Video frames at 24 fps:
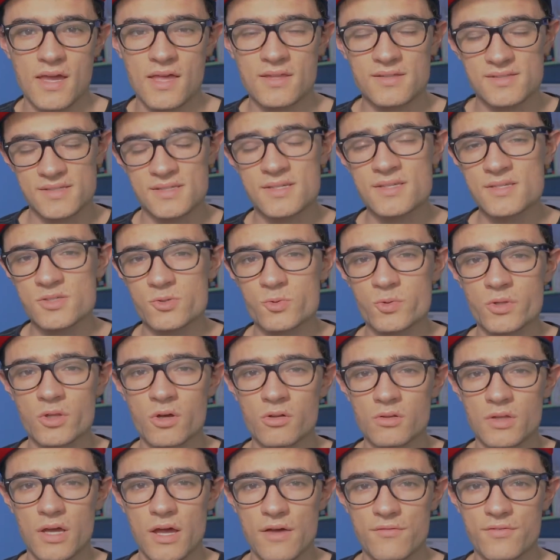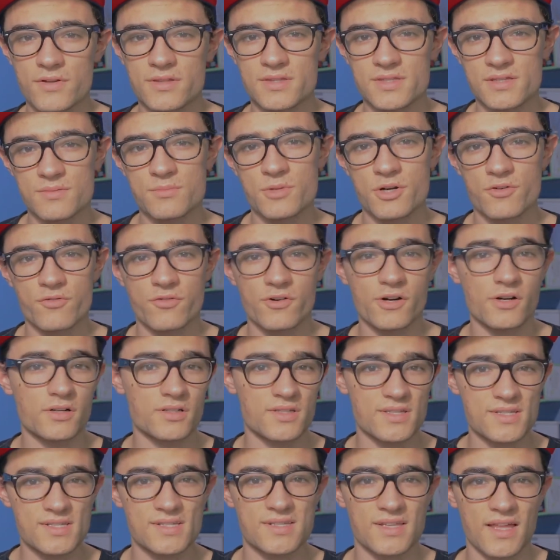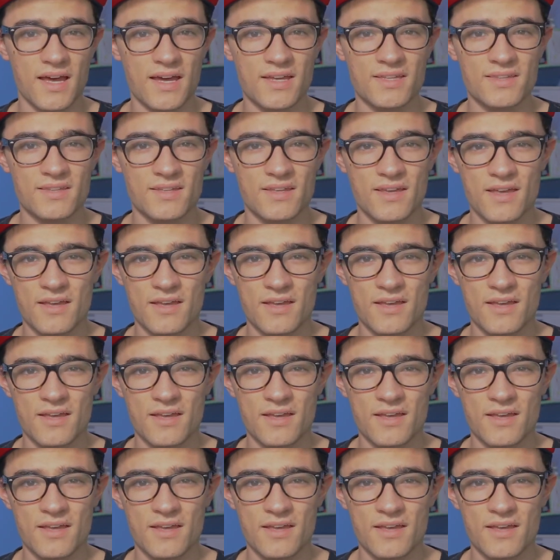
And since we don't have a dimmer for this light,